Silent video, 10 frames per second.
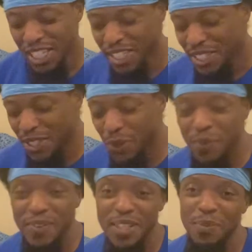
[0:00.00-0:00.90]
So with
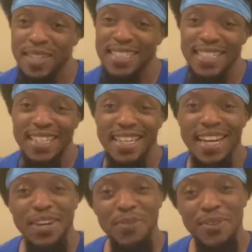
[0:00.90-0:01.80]
that being said,
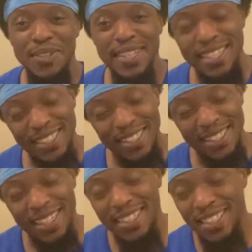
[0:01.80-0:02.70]
I want to let you
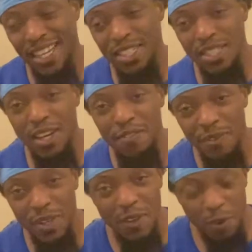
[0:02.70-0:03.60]
say thank y'all
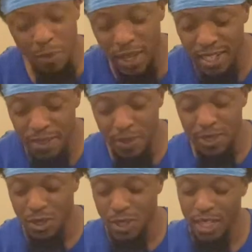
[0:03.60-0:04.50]
for everybody that's
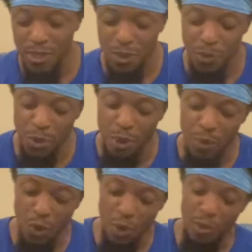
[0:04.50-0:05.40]
been trying to support me,
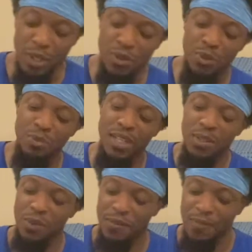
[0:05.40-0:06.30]
want me to do better
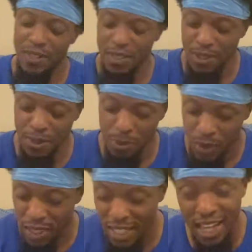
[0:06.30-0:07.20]
with
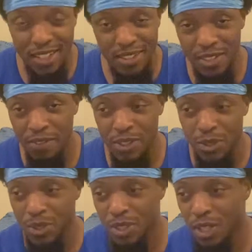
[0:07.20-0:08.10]
a lot of stuff that's
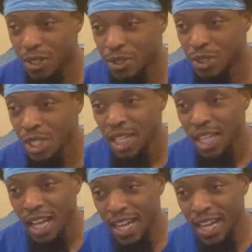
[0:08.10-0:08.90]
going on. I